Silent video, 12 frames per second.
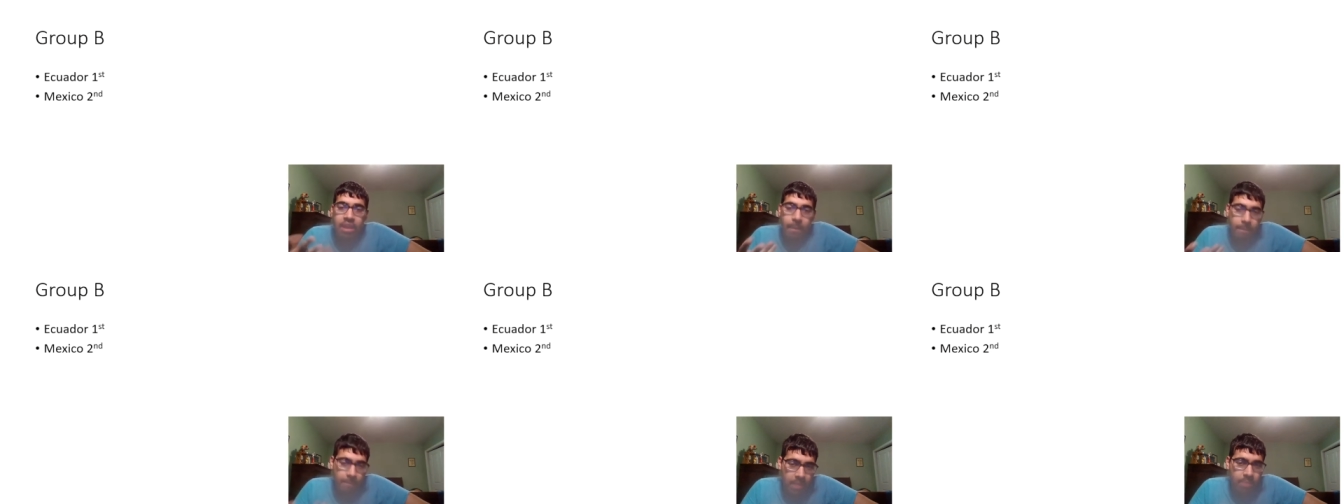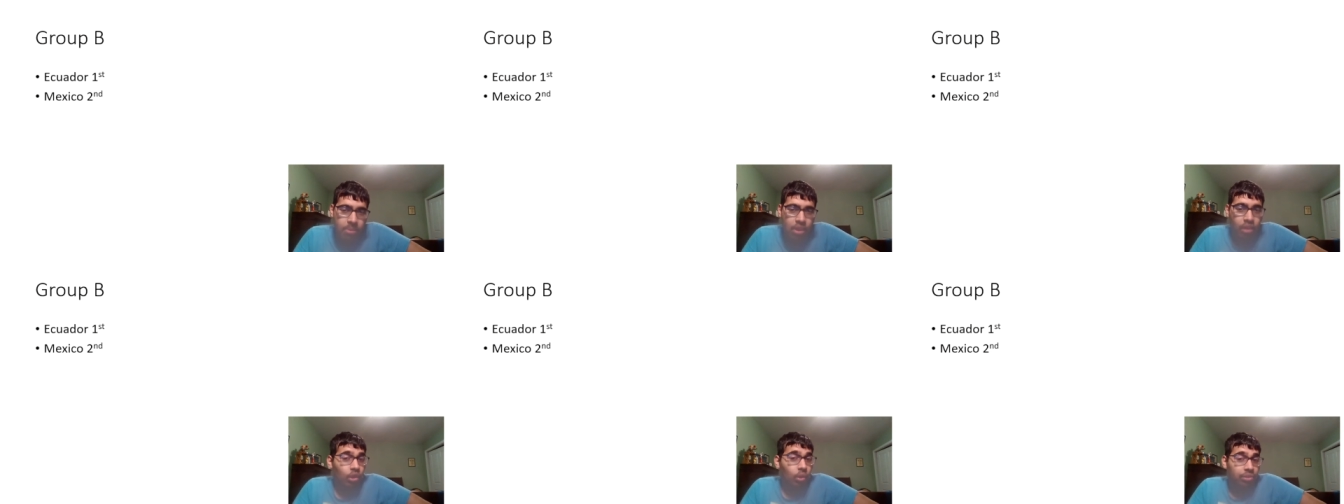Maybe on
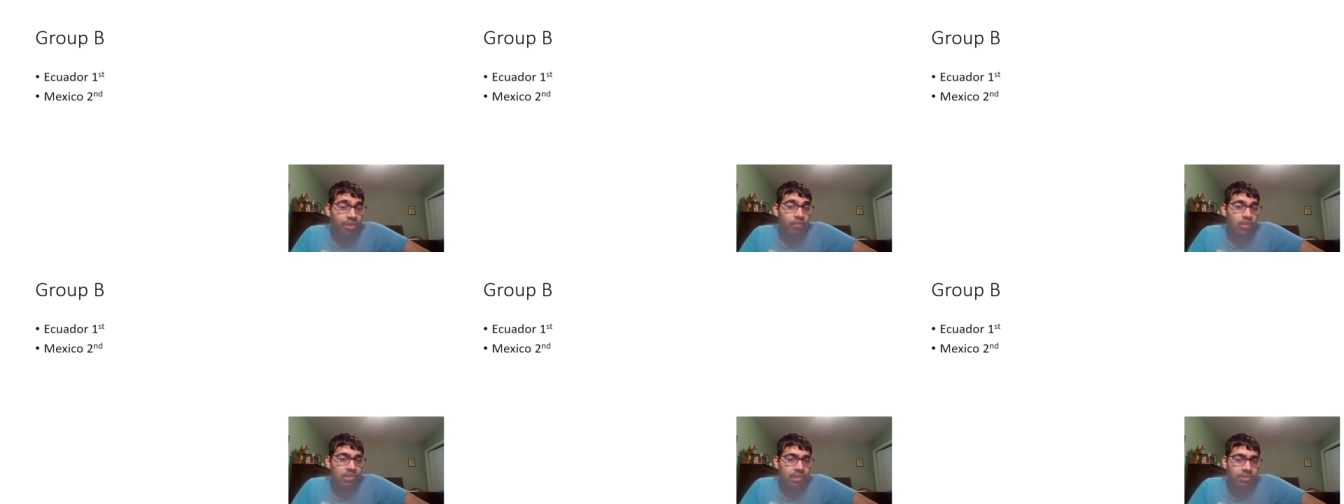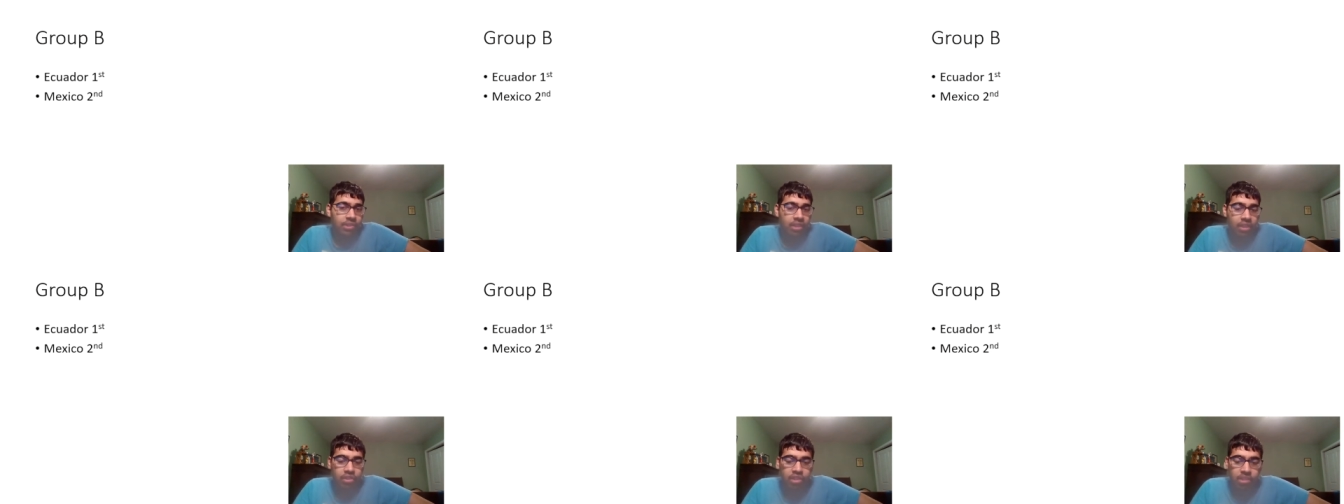goal difference, I'll say they
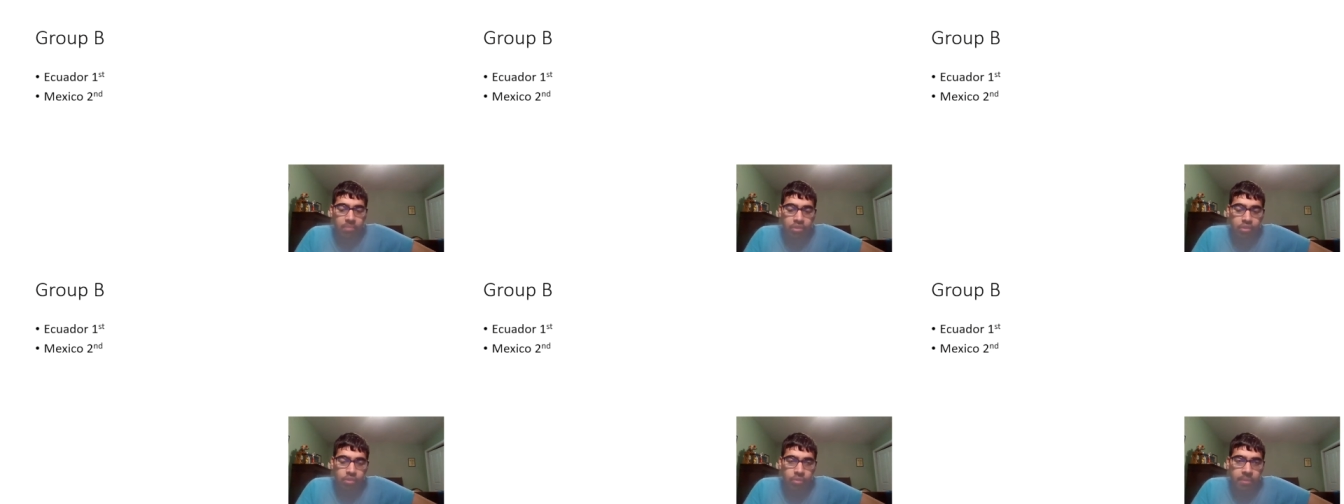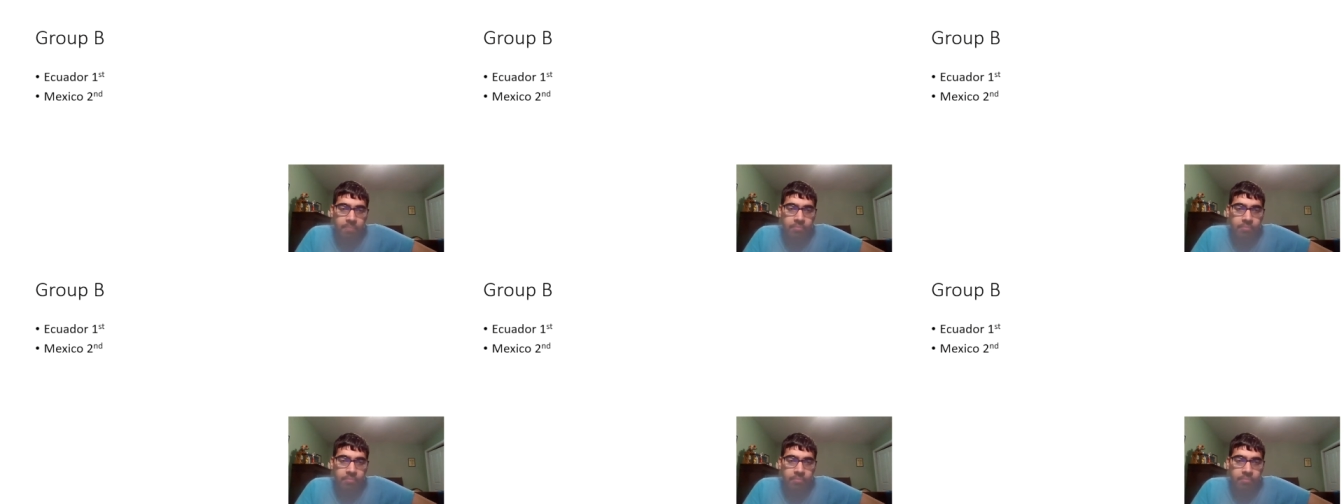just about do it.